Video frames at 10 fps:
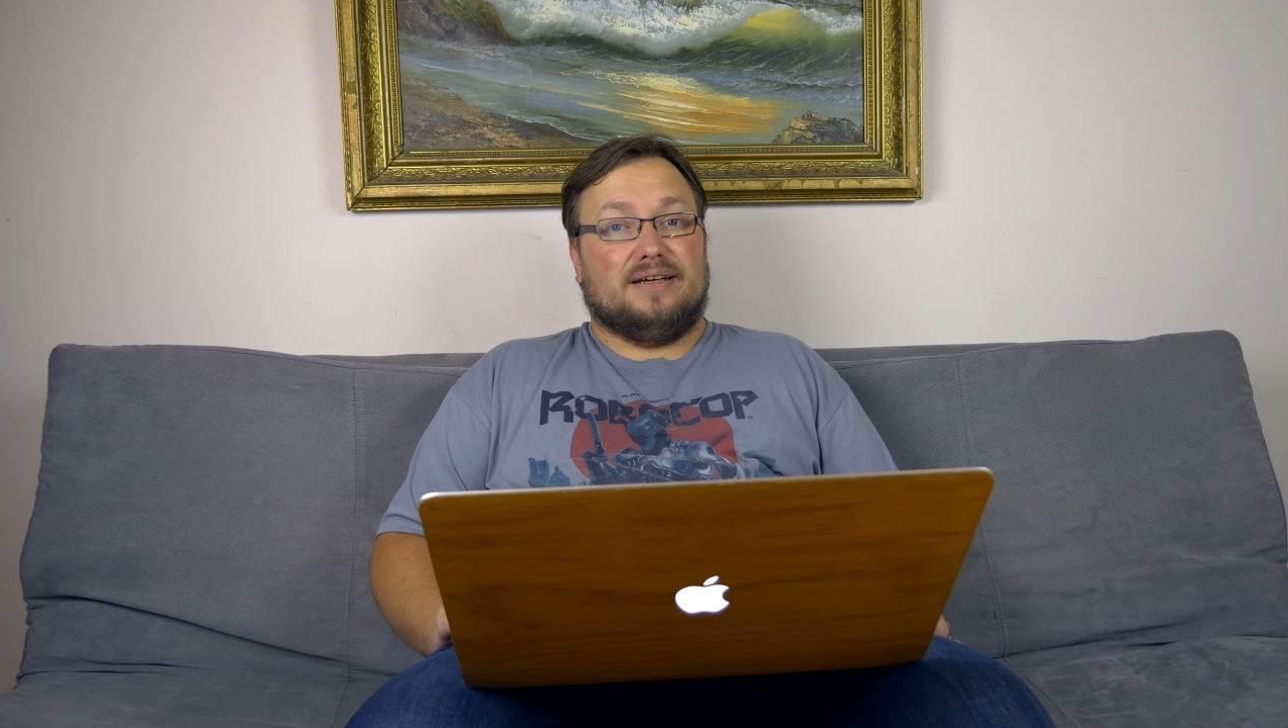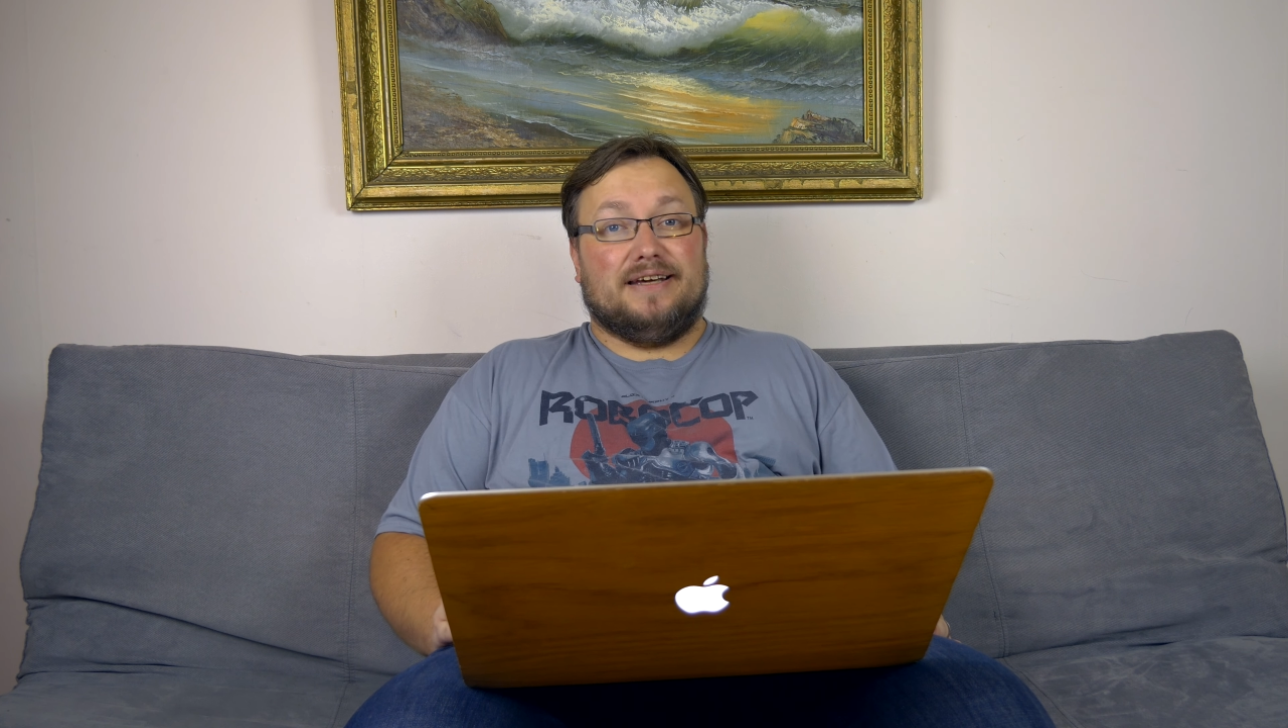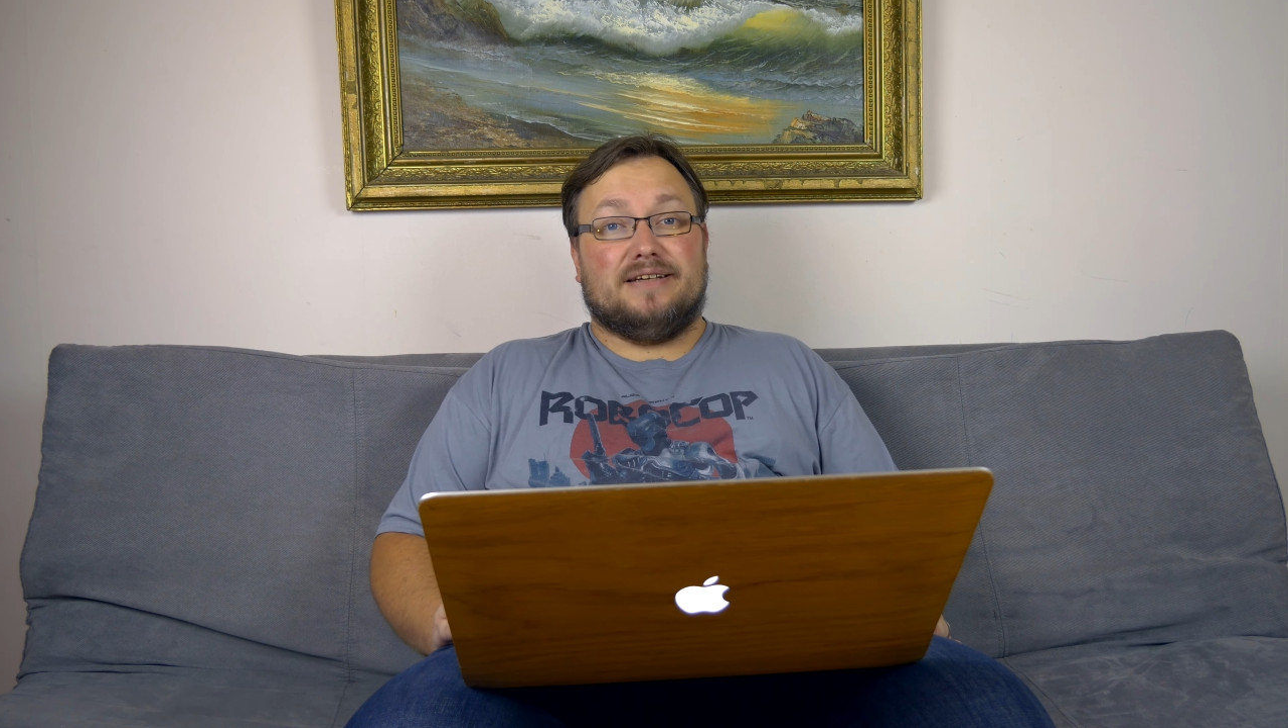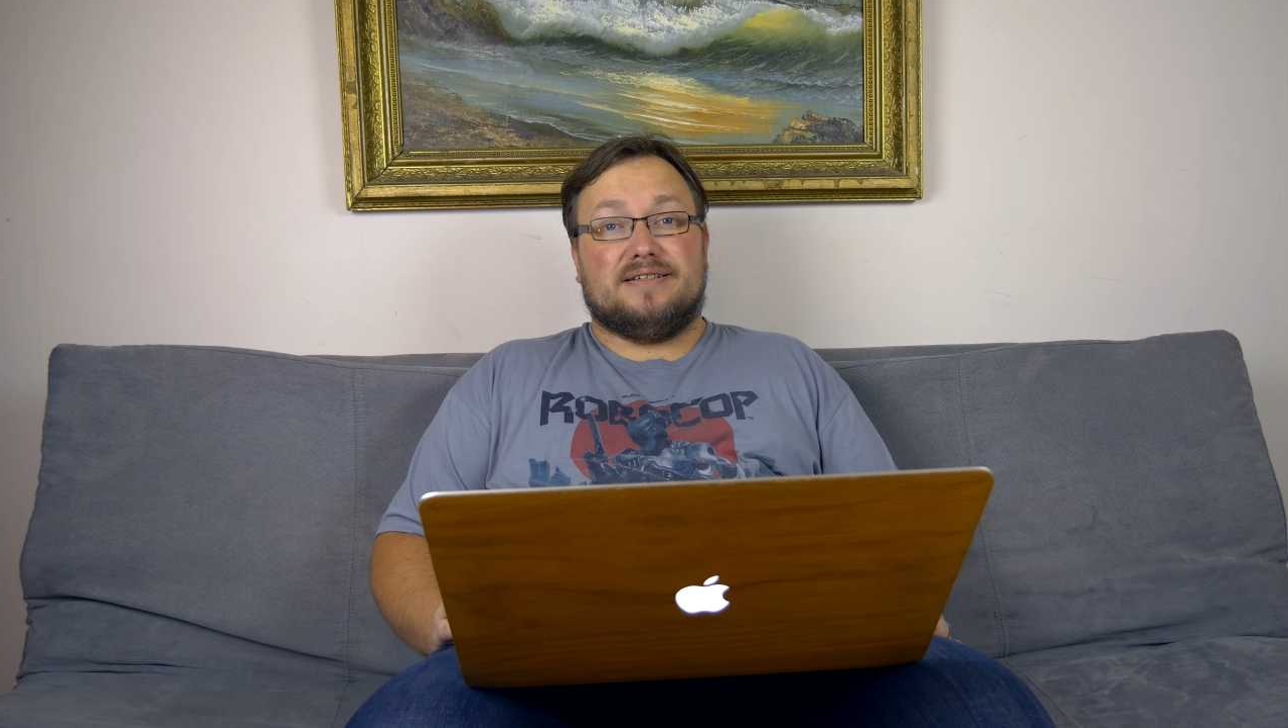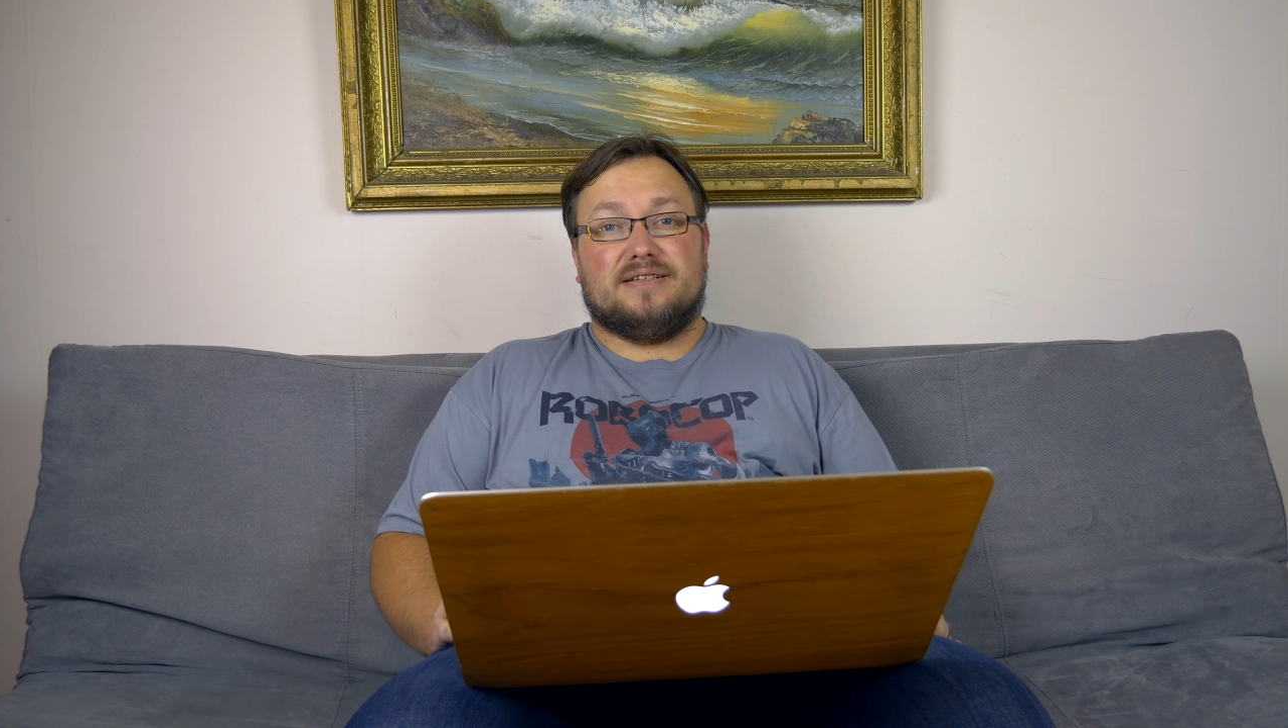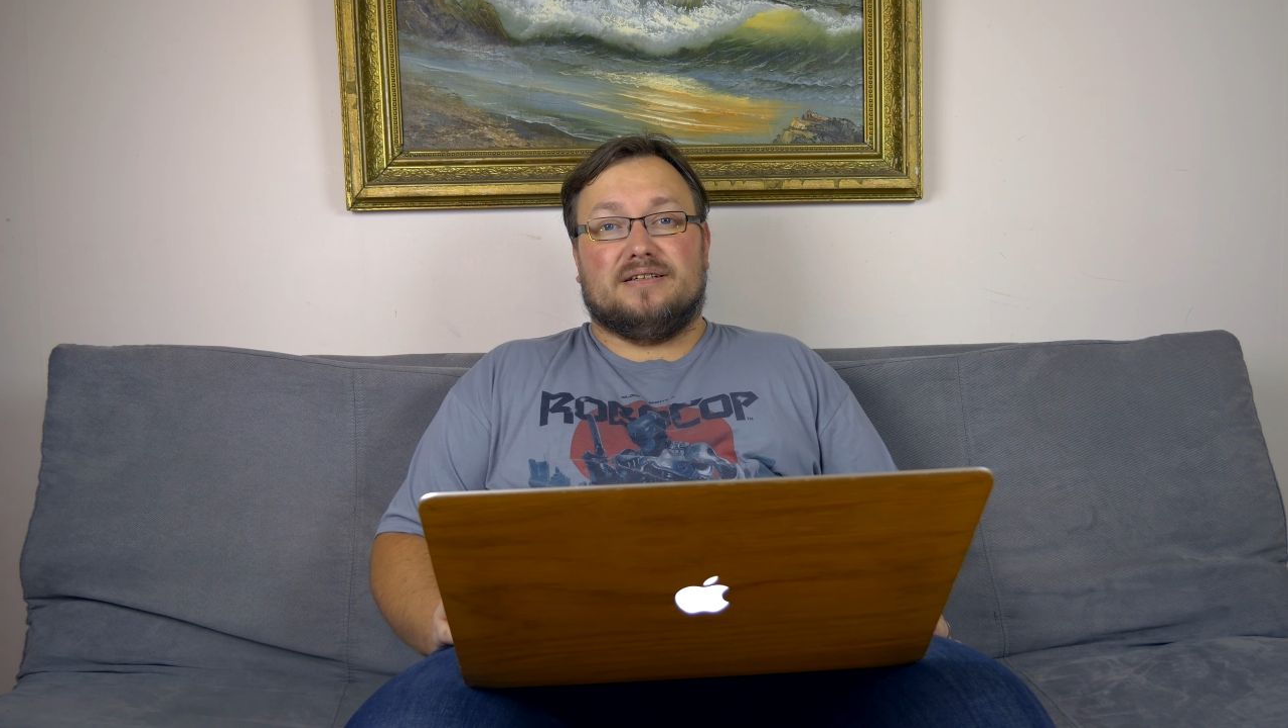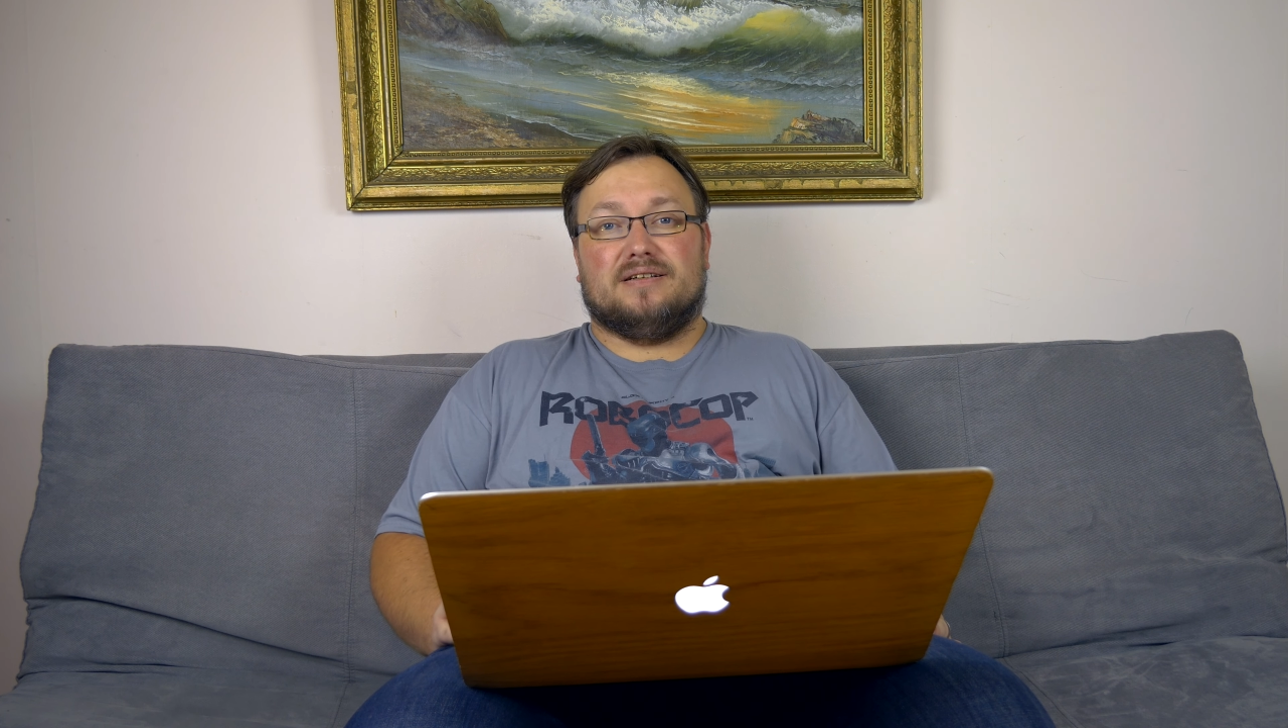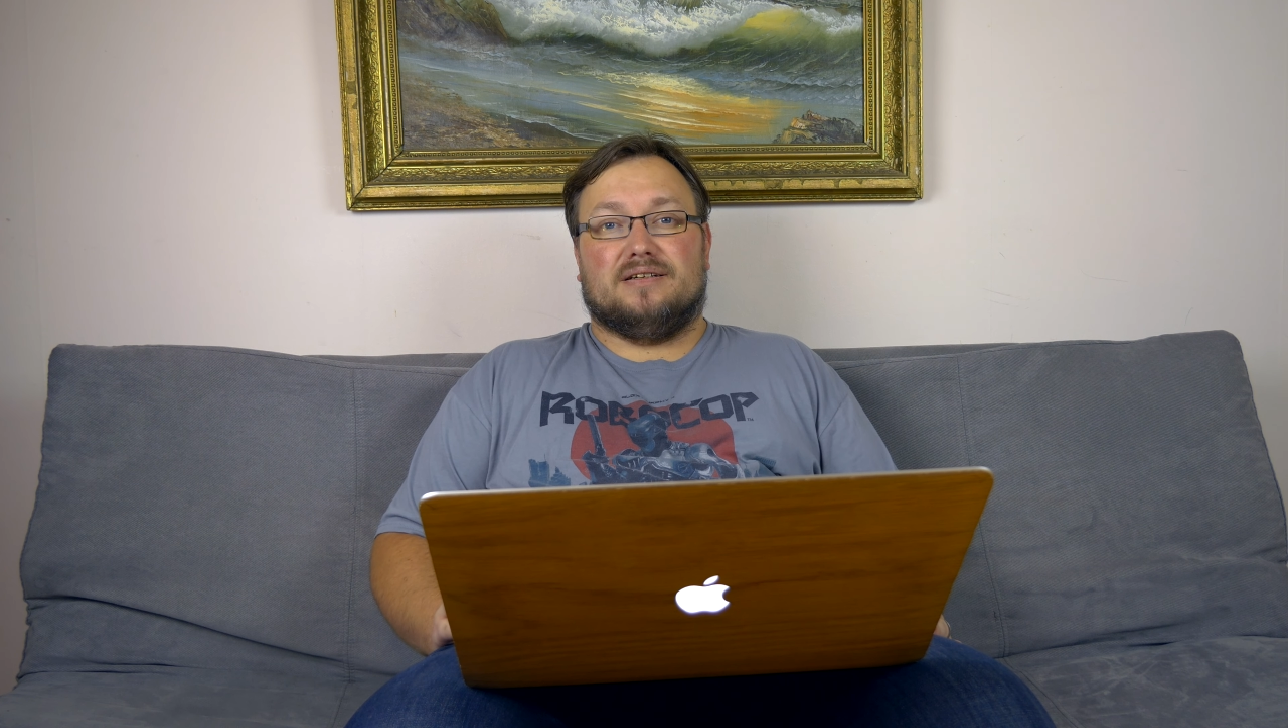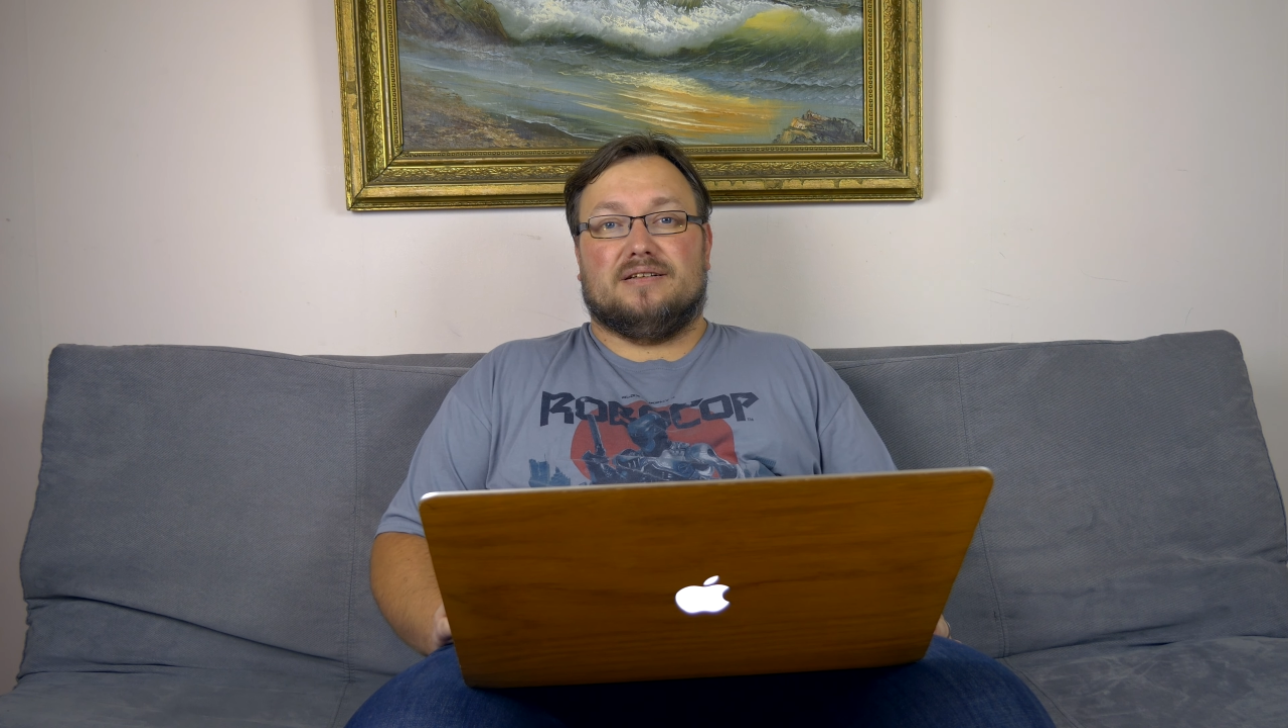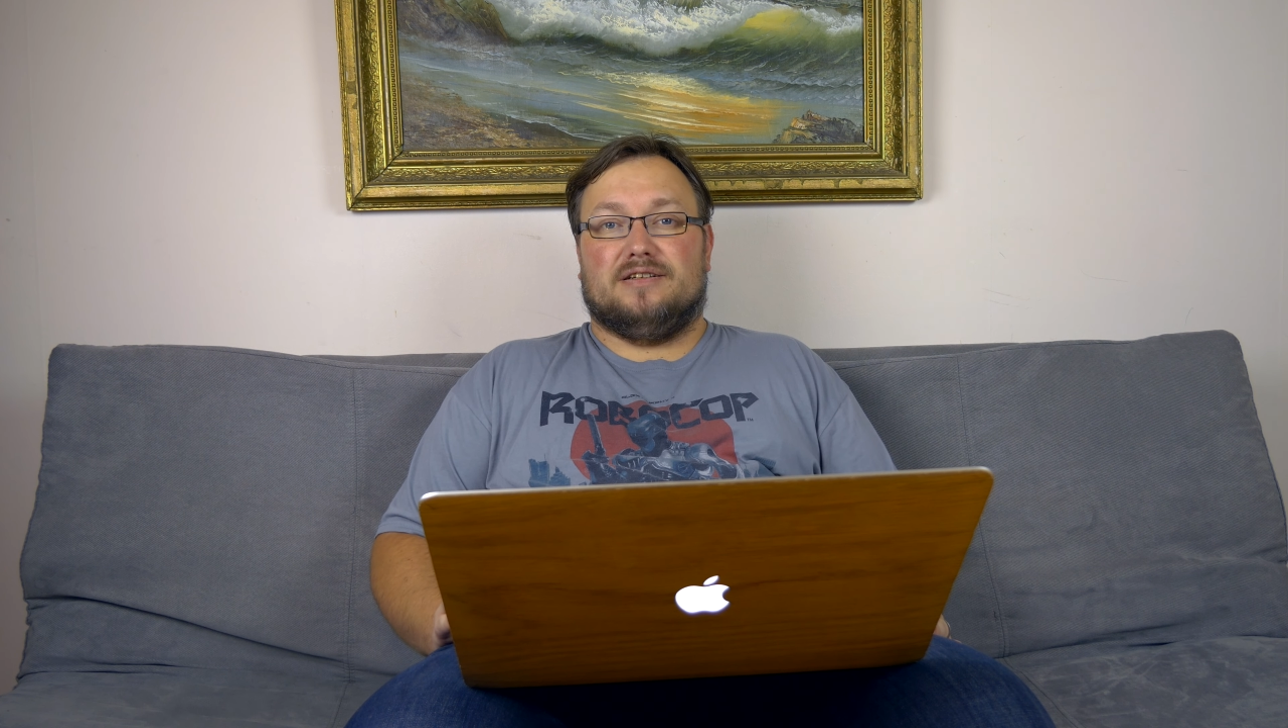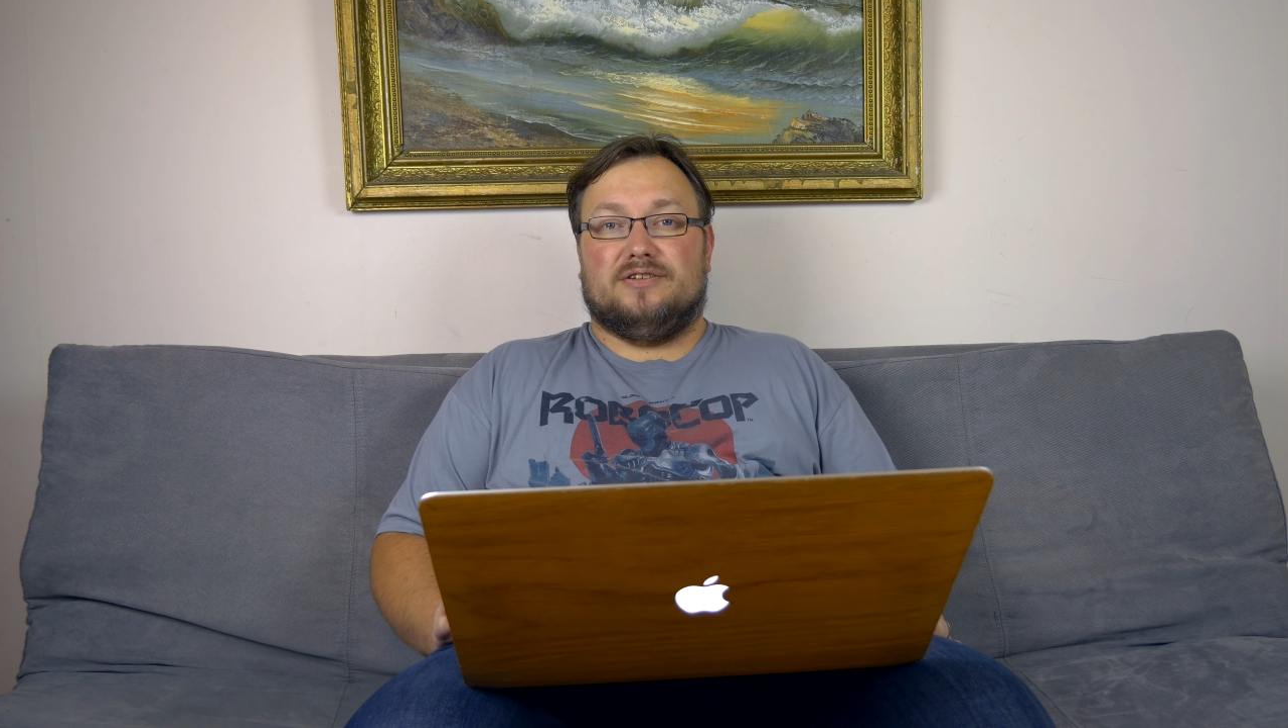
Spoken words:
Yes, the